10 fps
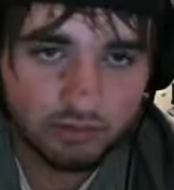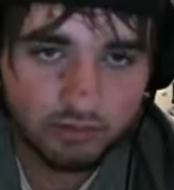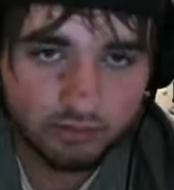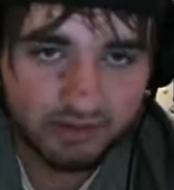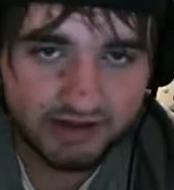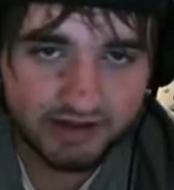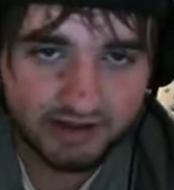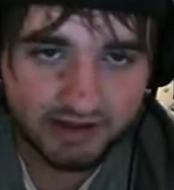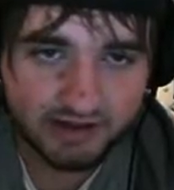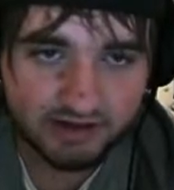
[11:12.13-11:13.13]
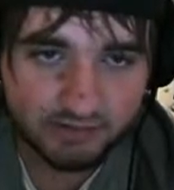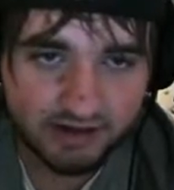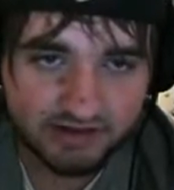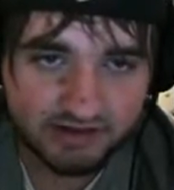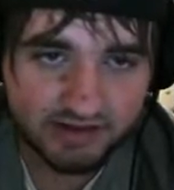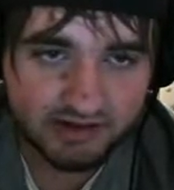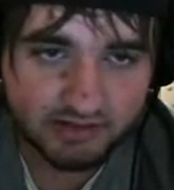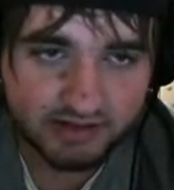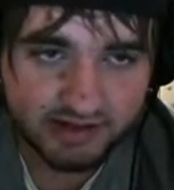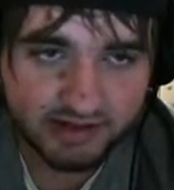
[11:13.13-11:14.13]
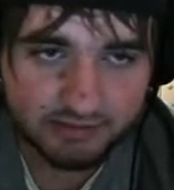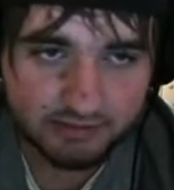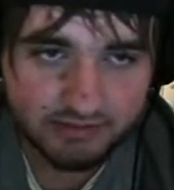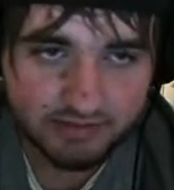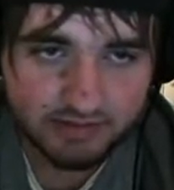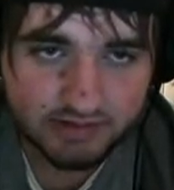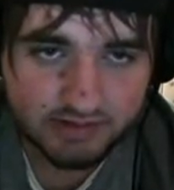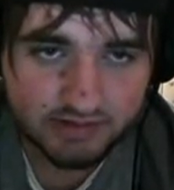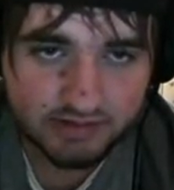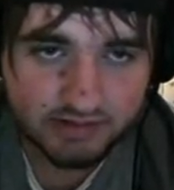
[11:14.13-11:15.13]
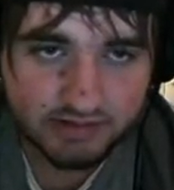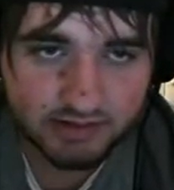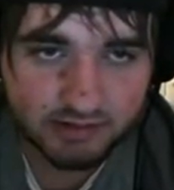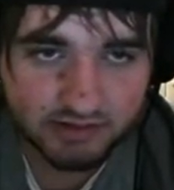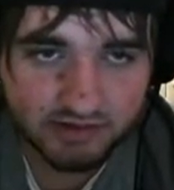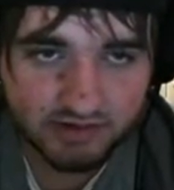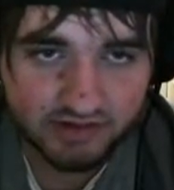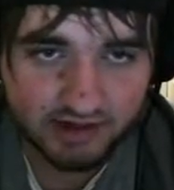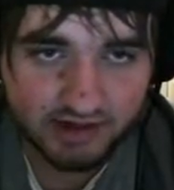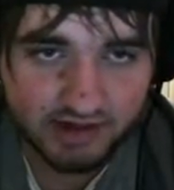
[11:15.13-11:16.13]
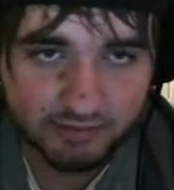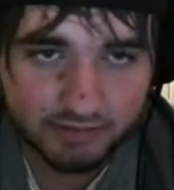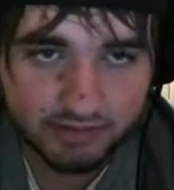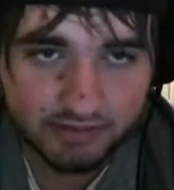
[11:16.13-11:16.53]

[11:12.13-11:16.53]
we can make the climb up to the top